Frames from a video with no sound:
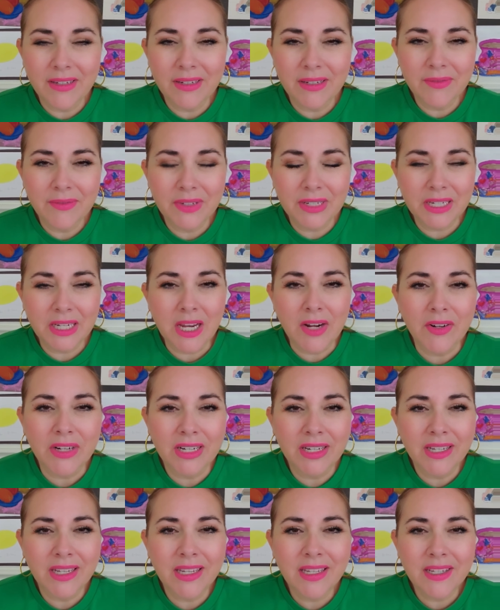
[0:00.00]

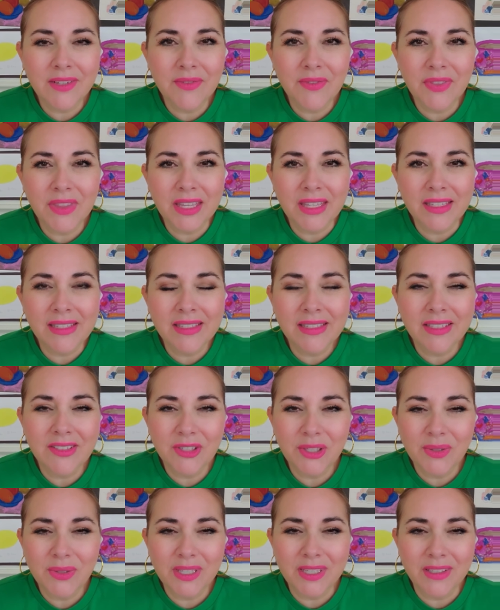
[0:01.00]
variety of things that
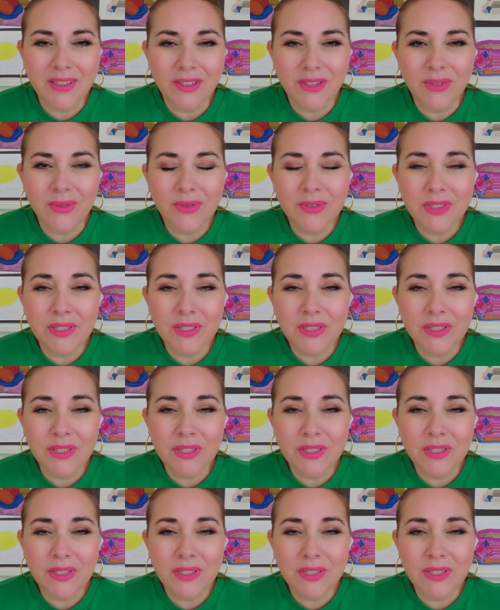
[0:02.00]
you can use.